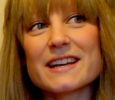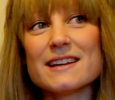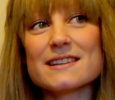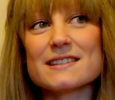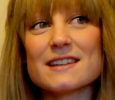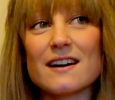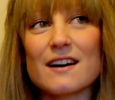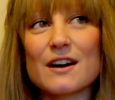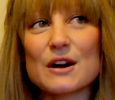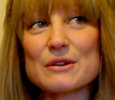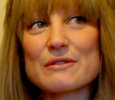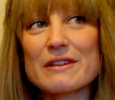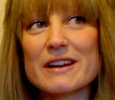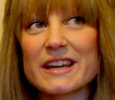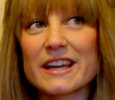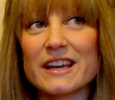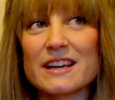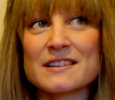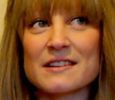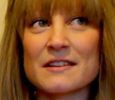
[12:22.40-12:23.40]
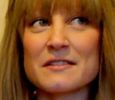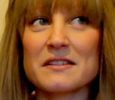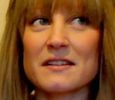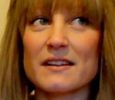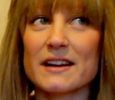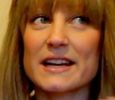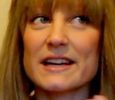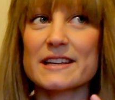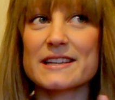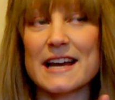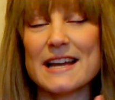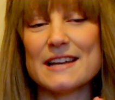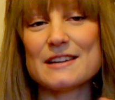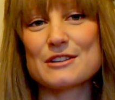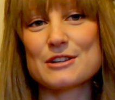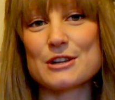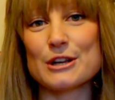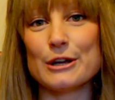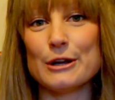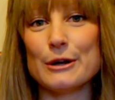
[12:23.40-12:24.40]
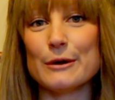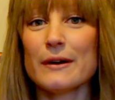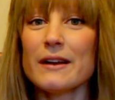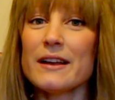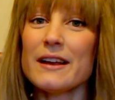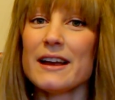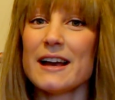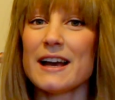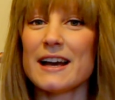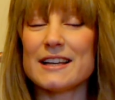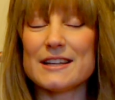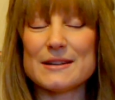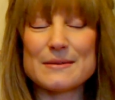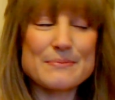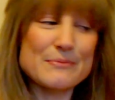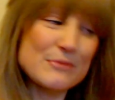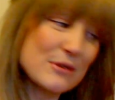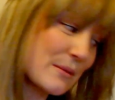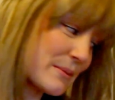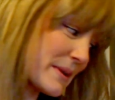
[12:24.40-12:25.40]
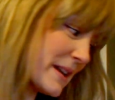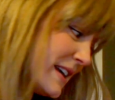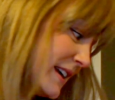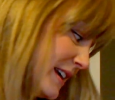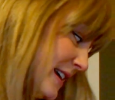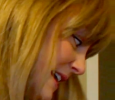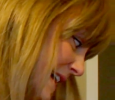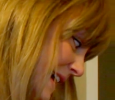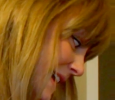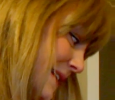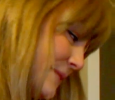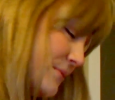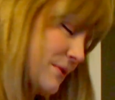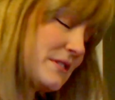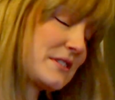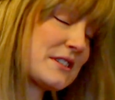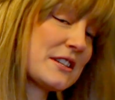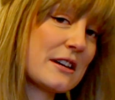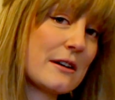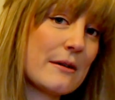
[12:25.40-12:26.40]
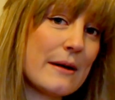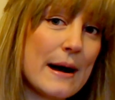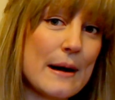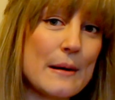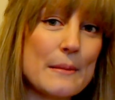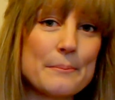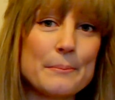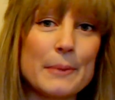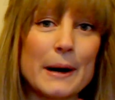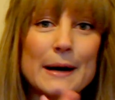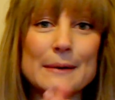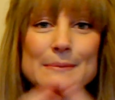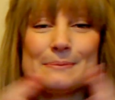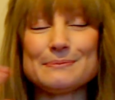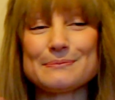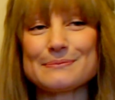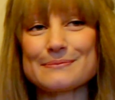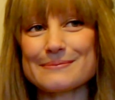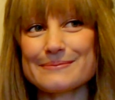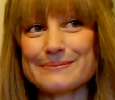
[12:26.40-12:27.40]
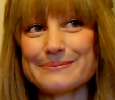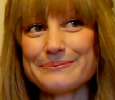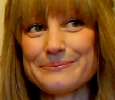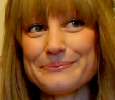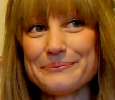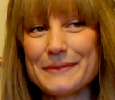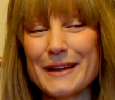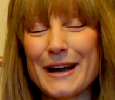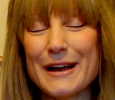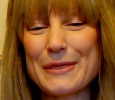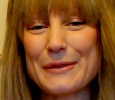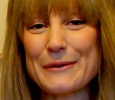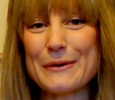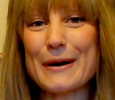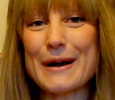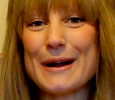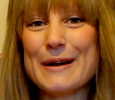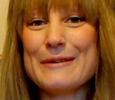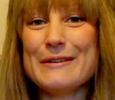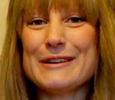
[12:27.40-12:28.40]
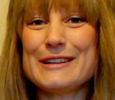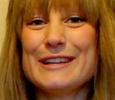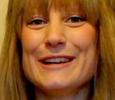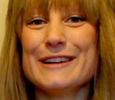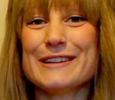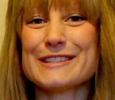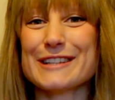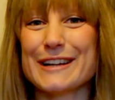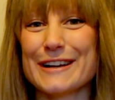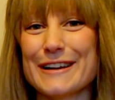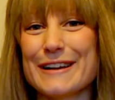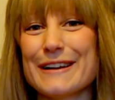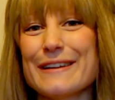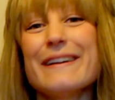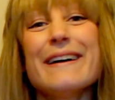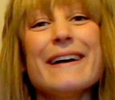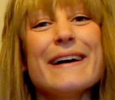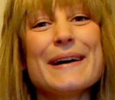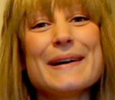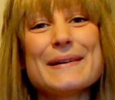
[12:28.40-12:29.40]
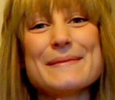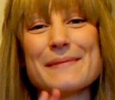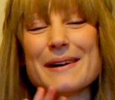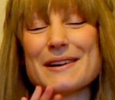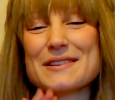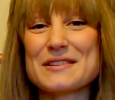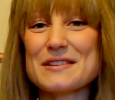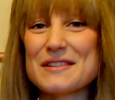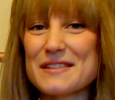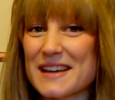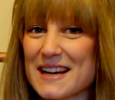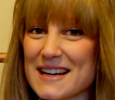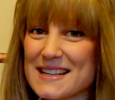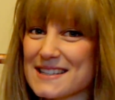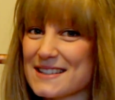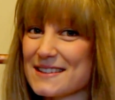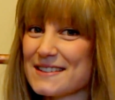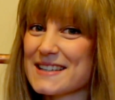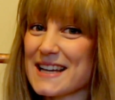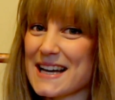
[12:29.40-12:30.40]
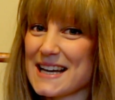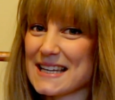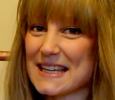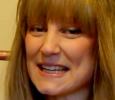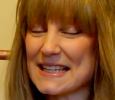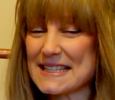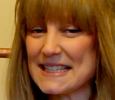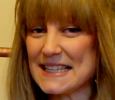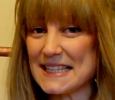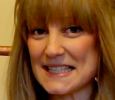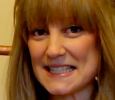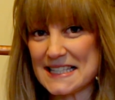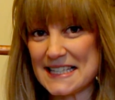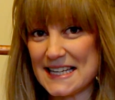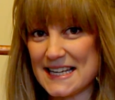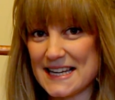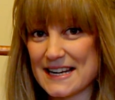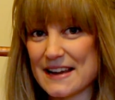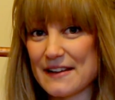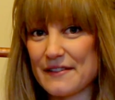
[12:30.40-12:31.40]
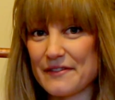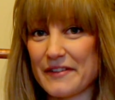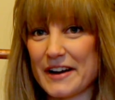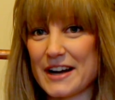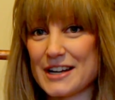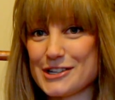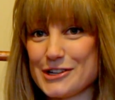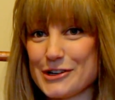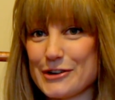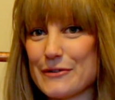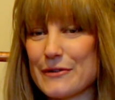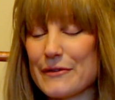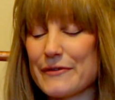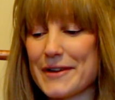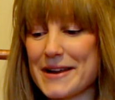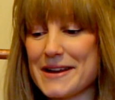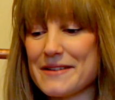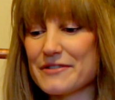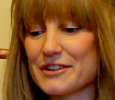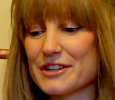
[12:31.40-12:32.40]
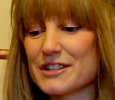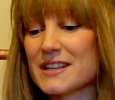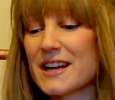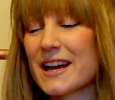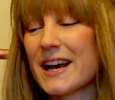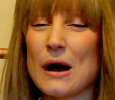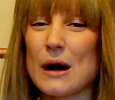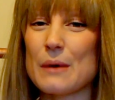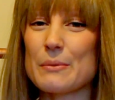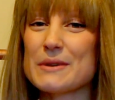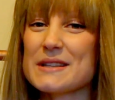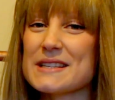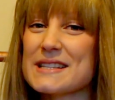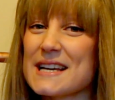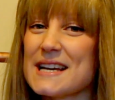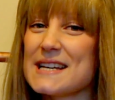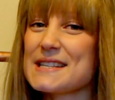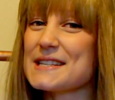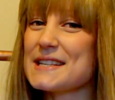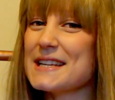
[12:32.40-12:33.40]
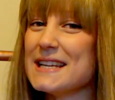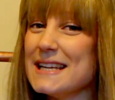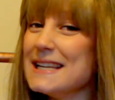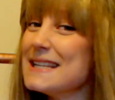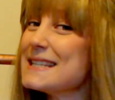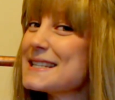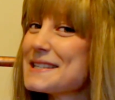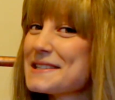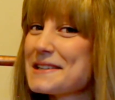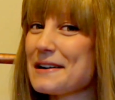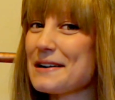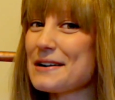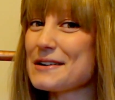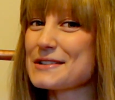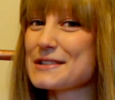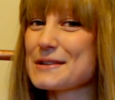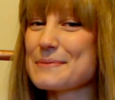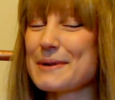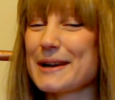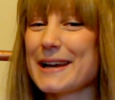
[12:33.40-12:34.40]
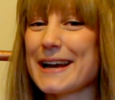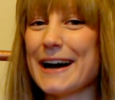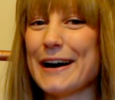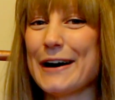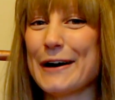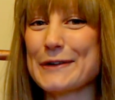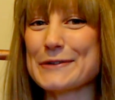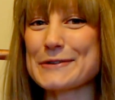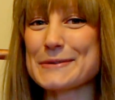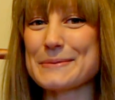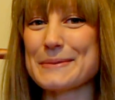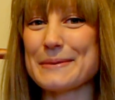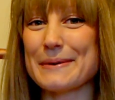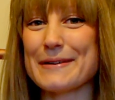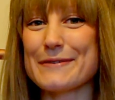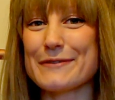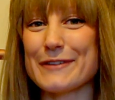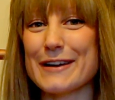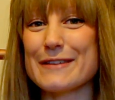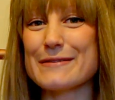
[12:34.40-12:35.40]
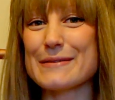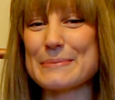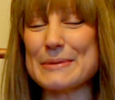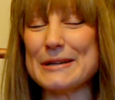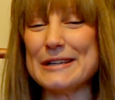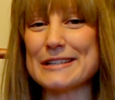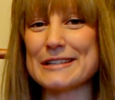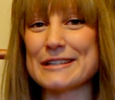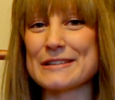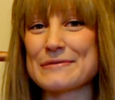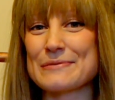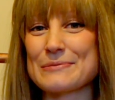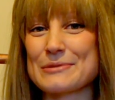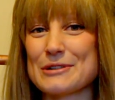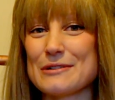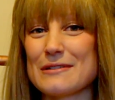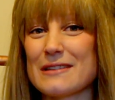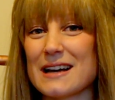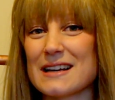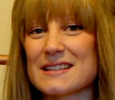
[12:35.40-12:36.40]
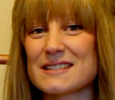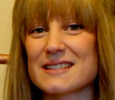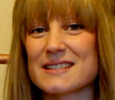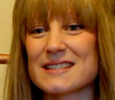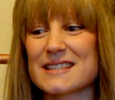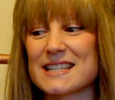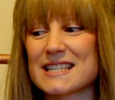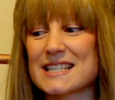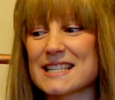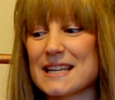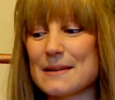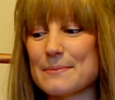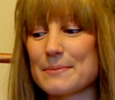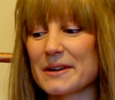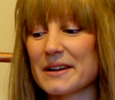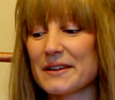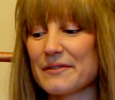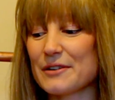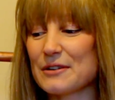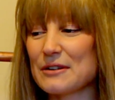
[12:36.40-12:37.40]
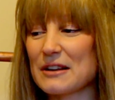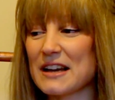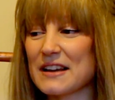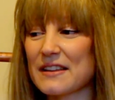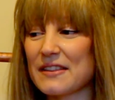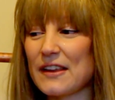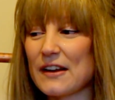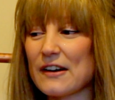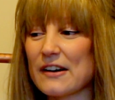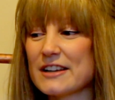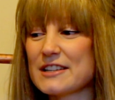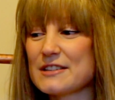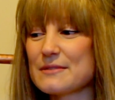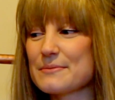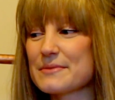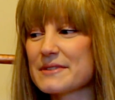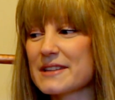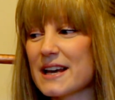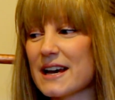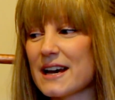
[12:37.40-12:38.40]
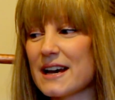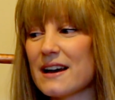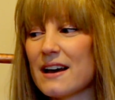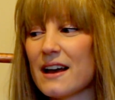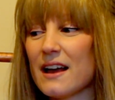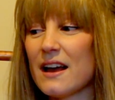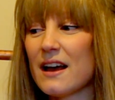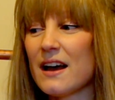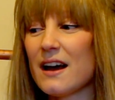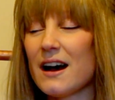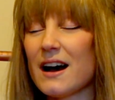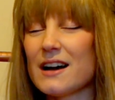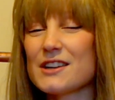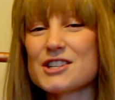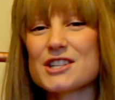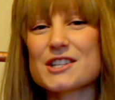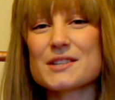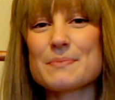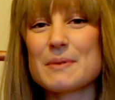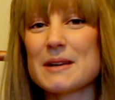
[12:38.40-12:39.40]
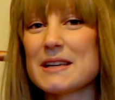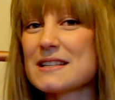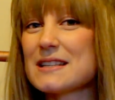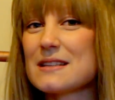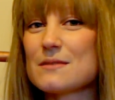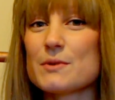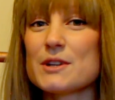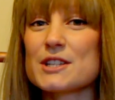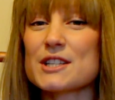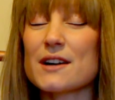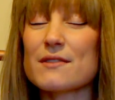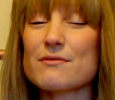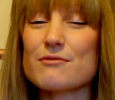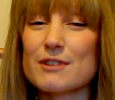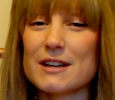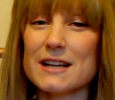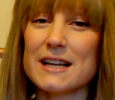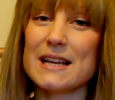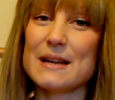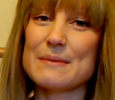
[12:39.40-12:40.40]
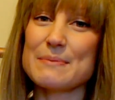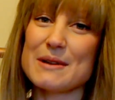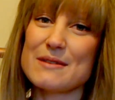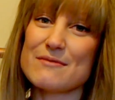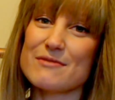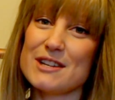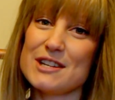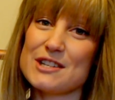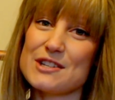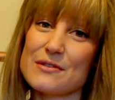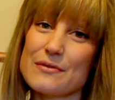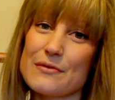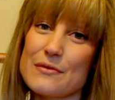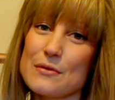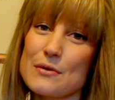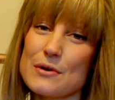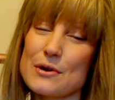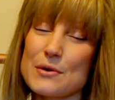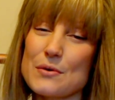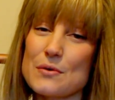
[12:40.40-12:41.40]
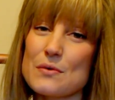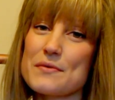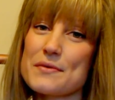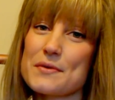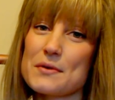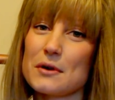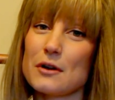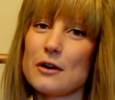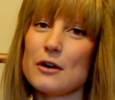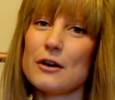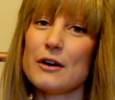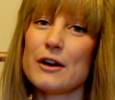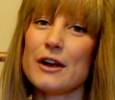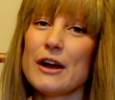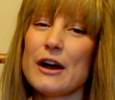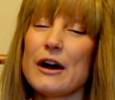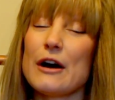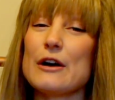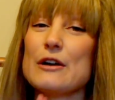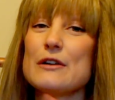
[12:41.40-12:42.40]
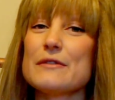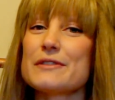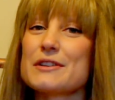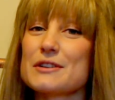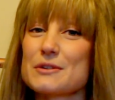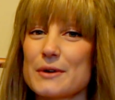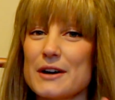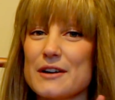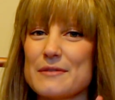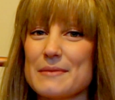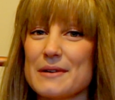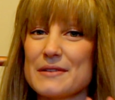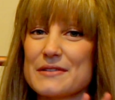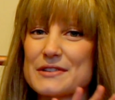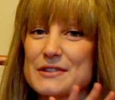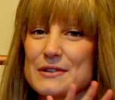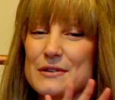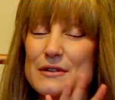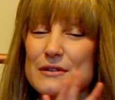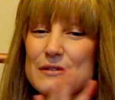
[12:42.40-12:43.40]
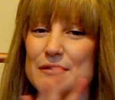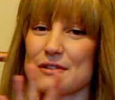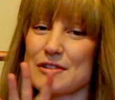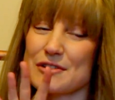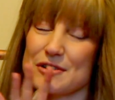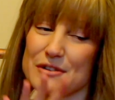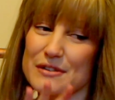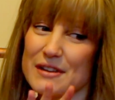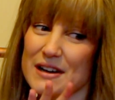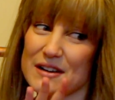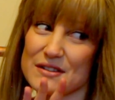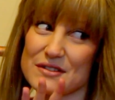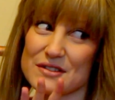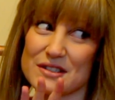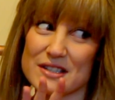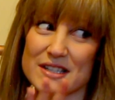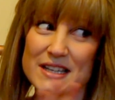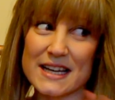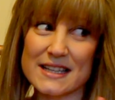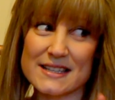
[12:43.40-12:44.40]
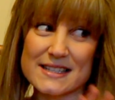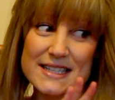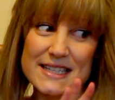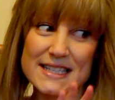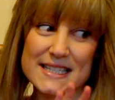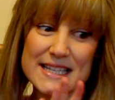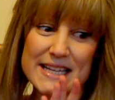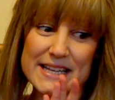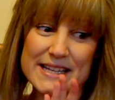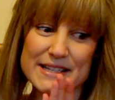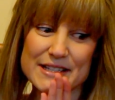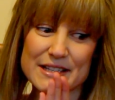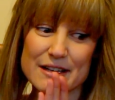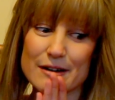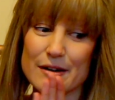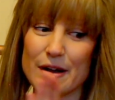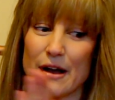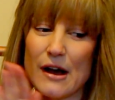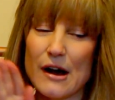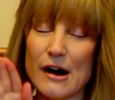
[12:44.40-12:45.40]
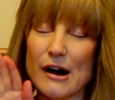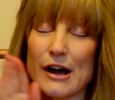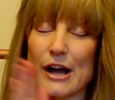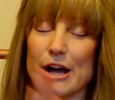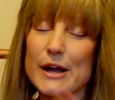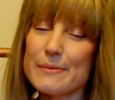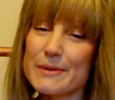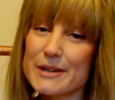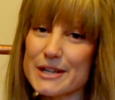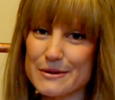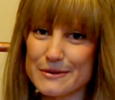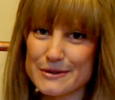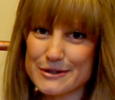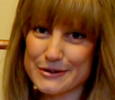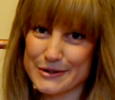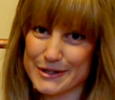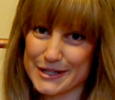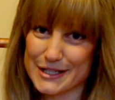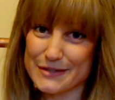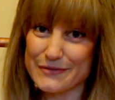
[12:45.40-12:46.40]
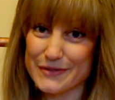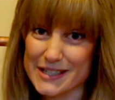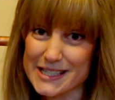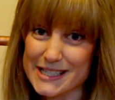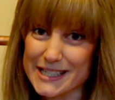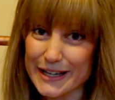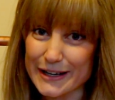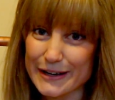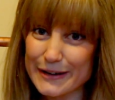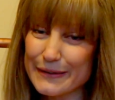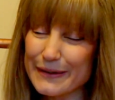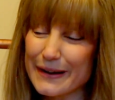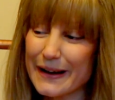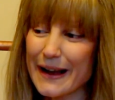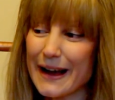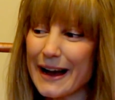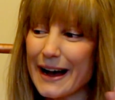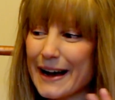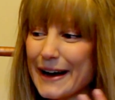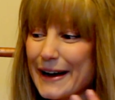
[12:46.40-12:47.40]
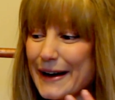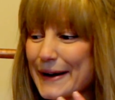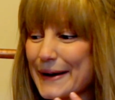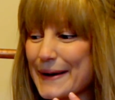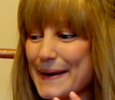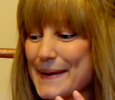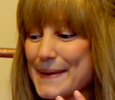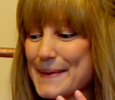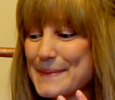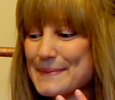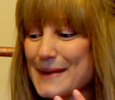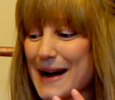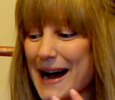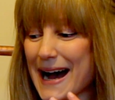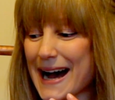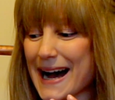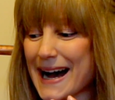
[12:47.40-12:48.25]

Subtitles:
get dark already. It's only like 10 to 2 and probably Hallie wants to go out, but I thought I would just show you my 2016 fashion favourites. I wouldn't say it's an easy task to pick out some of my favourite pieces from 2016, but I feel like the items there are just pieces which I've really been reaching for an awful lot over the 12 months of 2016. So I hope that you enjoyed this video, and